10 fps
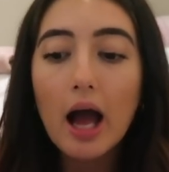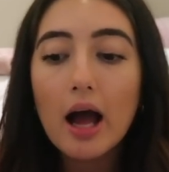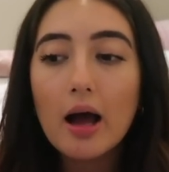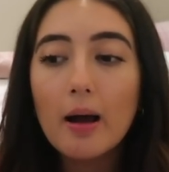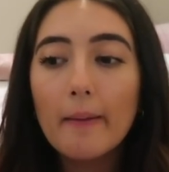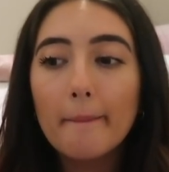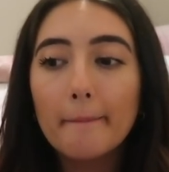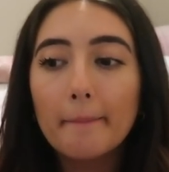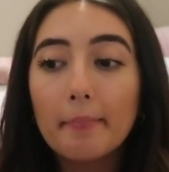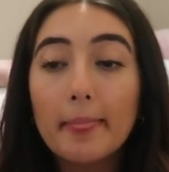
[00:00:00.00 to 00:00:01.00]

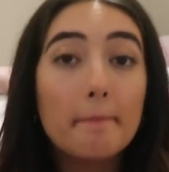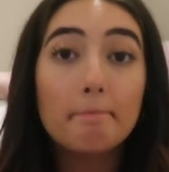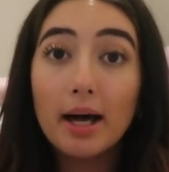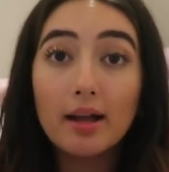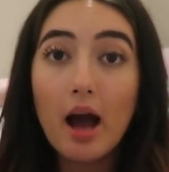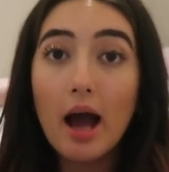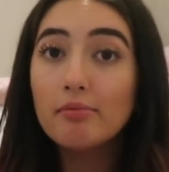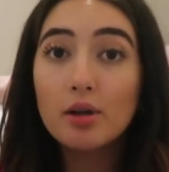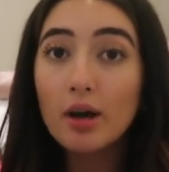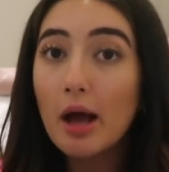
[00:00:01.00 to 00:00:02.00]
But
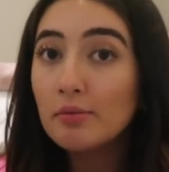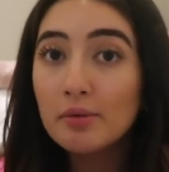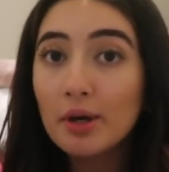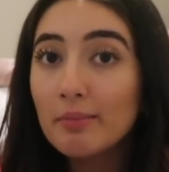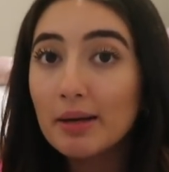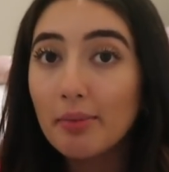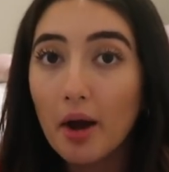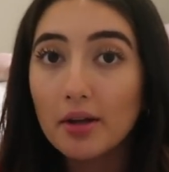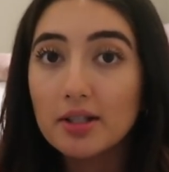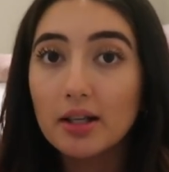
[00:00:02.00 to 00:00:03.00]
I'm not a mean
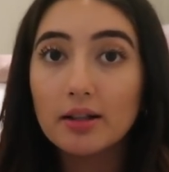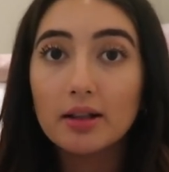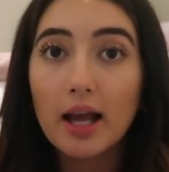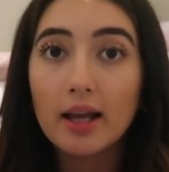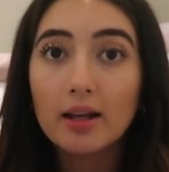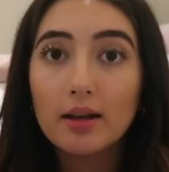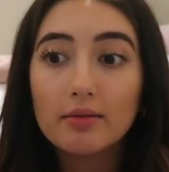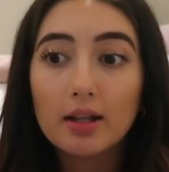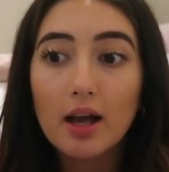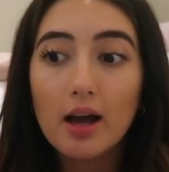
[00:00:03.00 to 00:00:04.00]
person. Like,
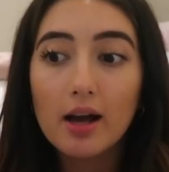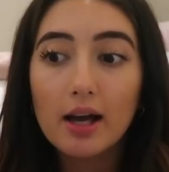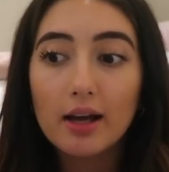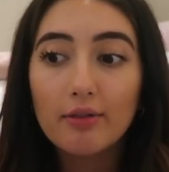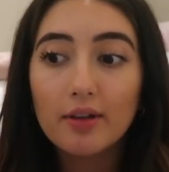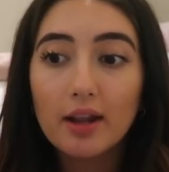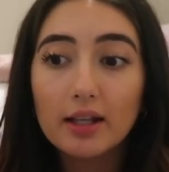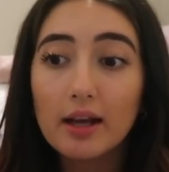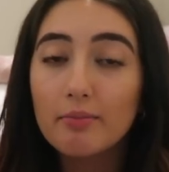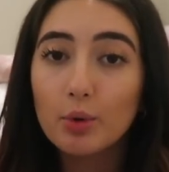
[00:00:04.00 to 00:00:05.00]
I feel
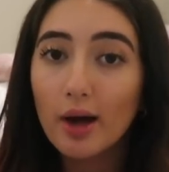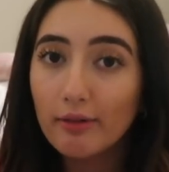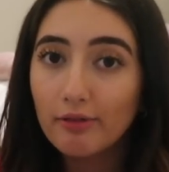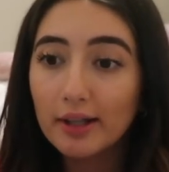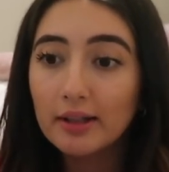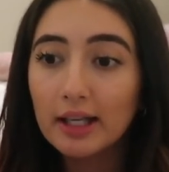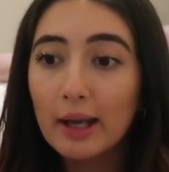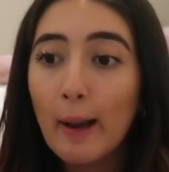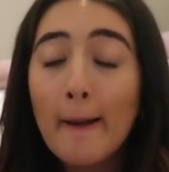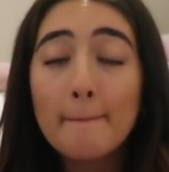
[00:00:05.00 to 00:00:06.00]
like I'm quite
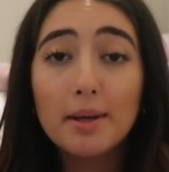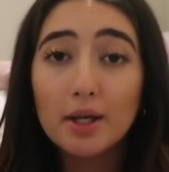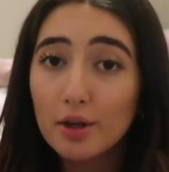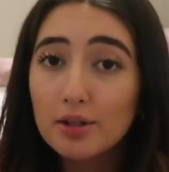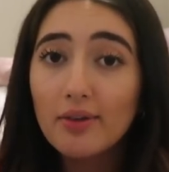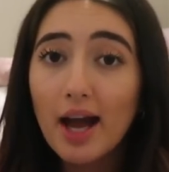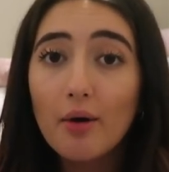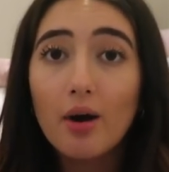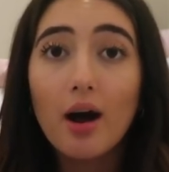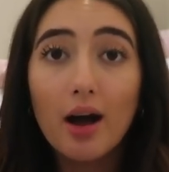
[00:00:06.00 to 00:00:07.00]
friendly because of
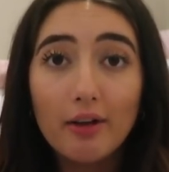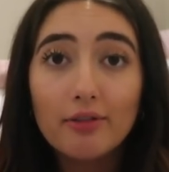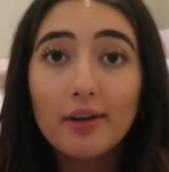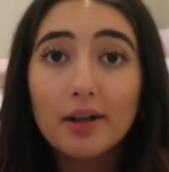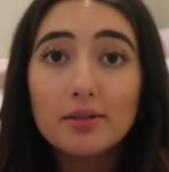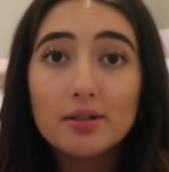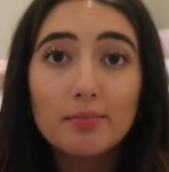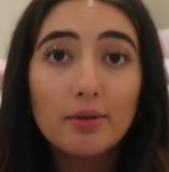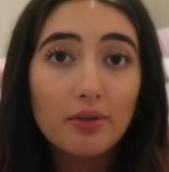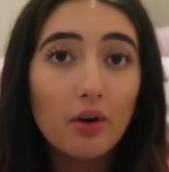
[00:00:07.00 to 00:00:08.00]
how I felt
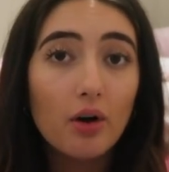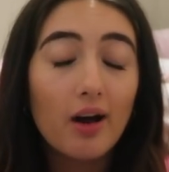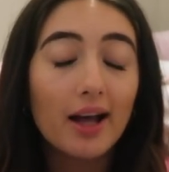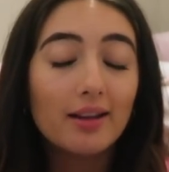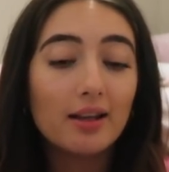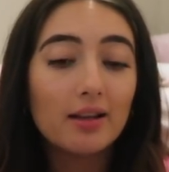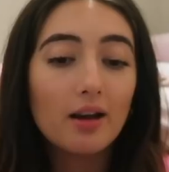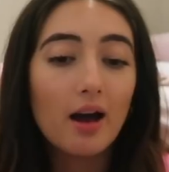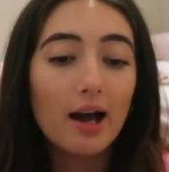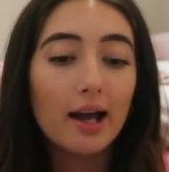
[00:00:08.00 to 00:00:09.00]
before. I think
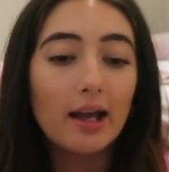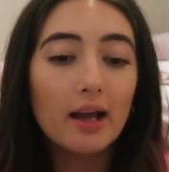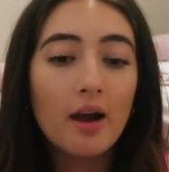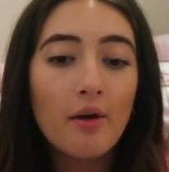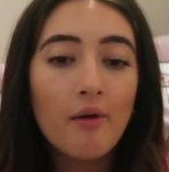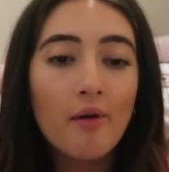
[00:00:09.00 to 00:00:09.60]
I